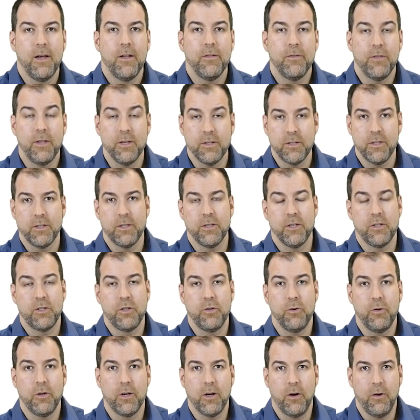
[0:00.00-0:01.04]
This is a
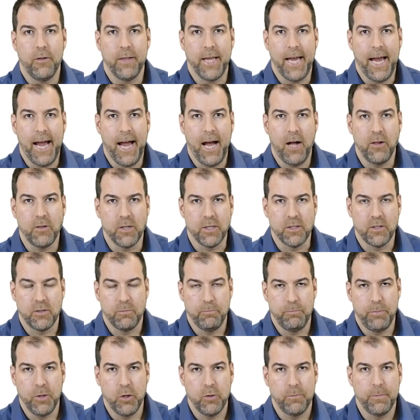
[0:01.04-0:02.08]
tool called Alice,
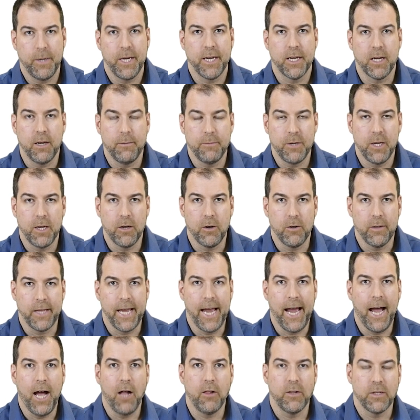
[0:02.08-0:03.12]
built by a company called
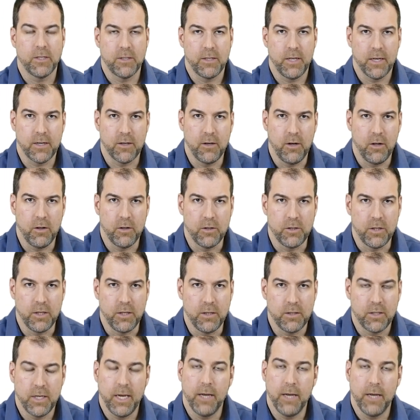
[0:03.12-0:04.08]
Alice Technologies.